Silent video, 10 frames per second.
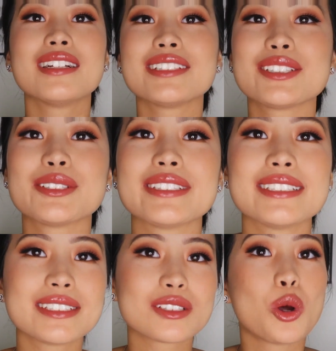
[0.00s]
So
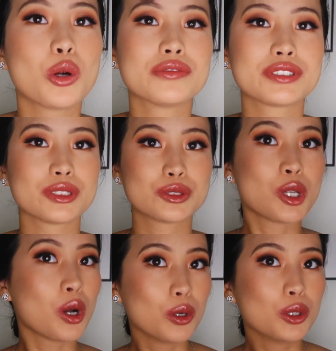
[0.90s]
this is Over the
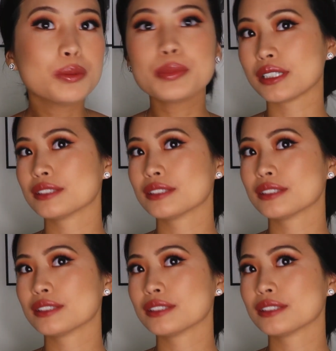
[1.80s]
Taupe